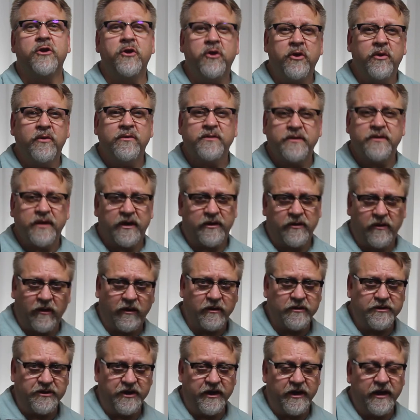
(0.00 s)
use
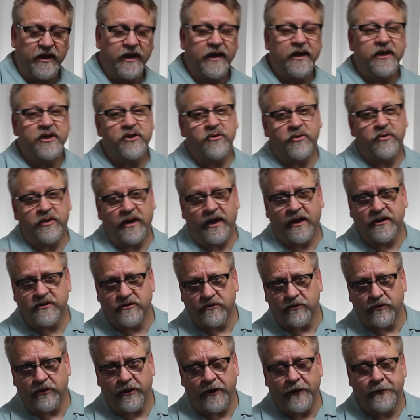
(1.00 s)
technology to enhance
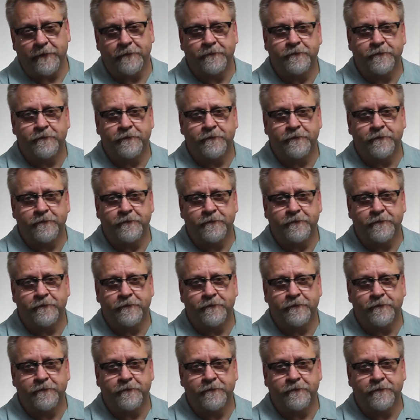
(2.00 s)
learning.